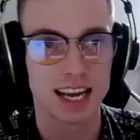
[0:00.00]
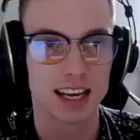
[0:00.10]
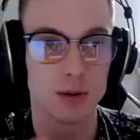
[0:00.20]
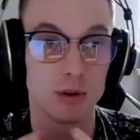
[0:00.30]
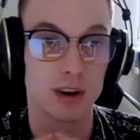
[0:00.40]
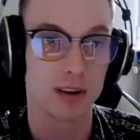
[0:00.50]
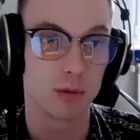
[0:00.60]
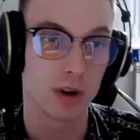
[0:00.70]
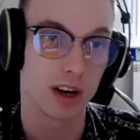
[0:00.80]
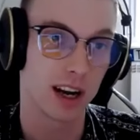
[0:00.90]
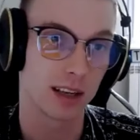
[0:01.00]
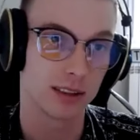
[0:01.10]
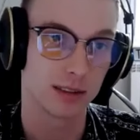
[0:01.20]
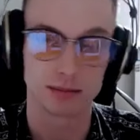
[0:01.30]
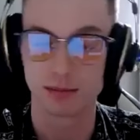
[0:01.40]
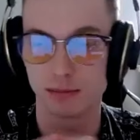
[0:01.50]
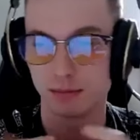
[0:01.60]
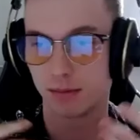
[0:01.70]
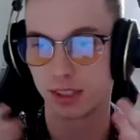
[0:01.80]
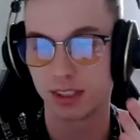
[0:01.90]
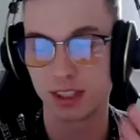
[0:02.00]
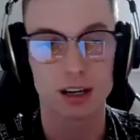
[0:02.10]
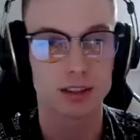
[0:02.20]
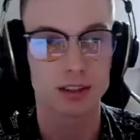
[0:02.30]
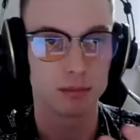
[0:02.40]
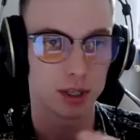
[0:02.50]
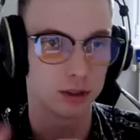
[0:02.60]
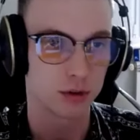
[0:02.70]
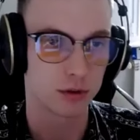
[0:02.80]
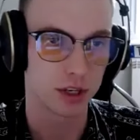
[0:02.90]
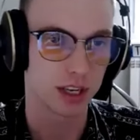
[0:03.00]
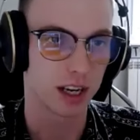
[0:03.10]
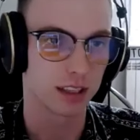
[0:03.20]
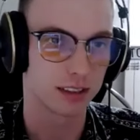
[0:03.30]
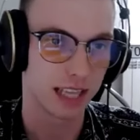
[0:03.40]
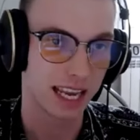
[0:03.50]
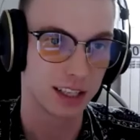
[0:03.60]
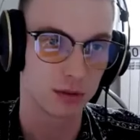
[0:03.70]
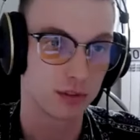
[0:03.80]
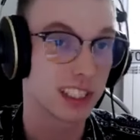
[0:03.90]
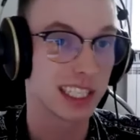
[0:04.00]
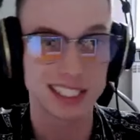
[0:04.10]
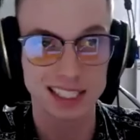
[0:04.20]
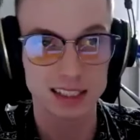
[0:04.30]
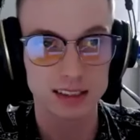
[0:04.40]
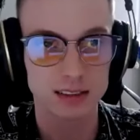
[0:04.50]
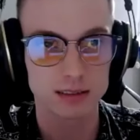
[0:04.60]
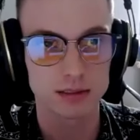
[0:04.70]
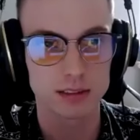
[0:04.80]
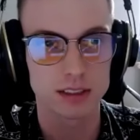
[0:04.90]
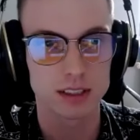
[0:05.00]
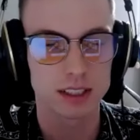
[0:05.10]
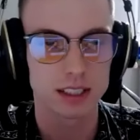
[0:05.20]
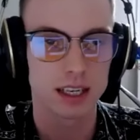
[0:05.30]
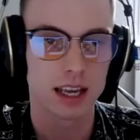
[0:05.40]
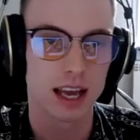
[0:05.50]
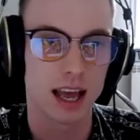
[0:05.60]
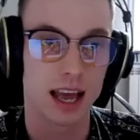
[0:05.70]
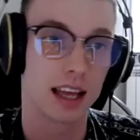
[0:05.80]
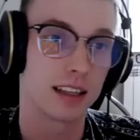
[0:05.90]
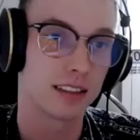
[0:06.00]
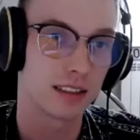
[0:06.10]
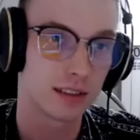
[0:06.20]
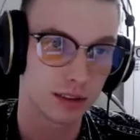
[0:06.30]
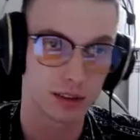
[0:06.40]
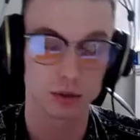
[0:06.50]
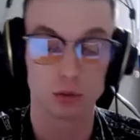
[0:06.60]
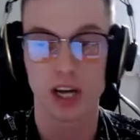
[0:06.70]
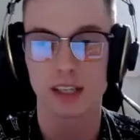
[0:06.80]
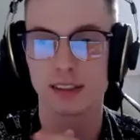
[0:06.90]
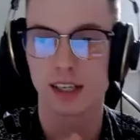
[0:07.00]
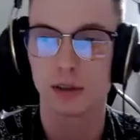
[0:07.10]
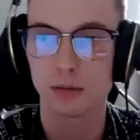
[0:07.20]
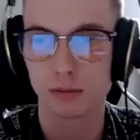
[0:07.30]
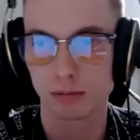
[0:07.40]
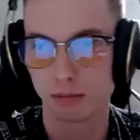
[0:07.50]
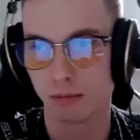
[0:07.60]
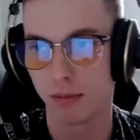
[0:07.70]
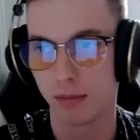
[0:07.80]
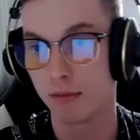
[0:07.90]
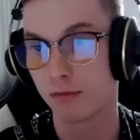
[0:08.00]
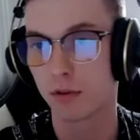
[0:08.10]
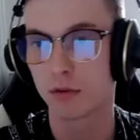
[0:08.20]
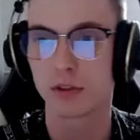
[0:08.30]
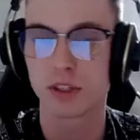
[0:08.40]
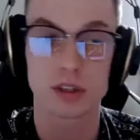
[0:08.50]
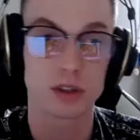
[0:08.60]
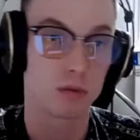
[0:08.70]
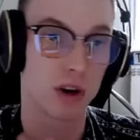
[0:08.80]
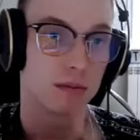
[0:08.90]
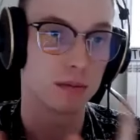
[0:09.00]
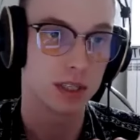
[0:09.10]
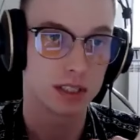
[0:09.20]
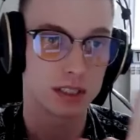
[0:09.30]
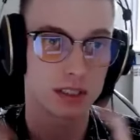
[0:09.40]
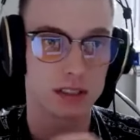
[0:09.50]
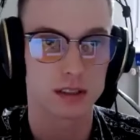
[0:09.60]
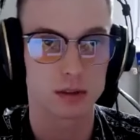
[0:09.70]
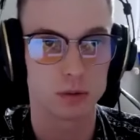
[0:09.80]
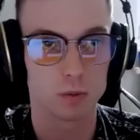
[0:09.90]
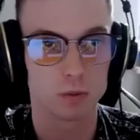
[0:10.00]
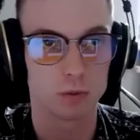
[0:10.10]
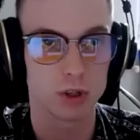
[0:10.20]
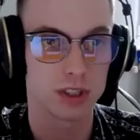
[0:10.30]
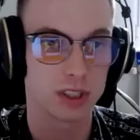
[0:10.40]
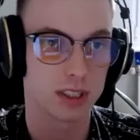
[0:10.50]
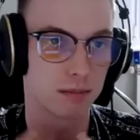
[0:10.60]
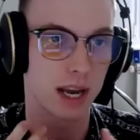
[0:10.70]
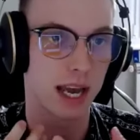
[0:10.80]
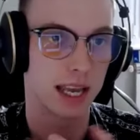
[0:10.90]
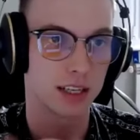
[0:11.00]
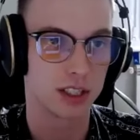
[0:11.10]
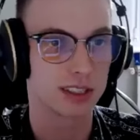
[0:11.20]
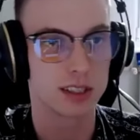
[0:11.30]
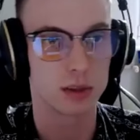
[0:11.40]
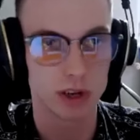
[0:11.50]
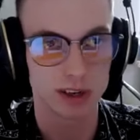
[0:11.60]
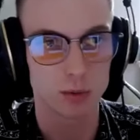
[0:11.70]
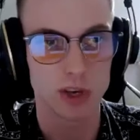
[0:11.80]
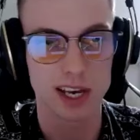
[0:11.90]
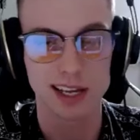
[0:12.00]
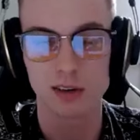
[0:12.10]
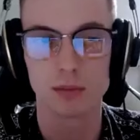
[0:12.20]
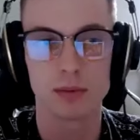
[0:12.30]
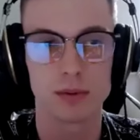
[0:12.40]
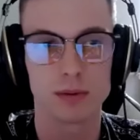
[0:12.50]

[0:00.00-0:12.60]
where I started my journey at age of 16, and right now I'm focusing on one business, which is my agency, where we help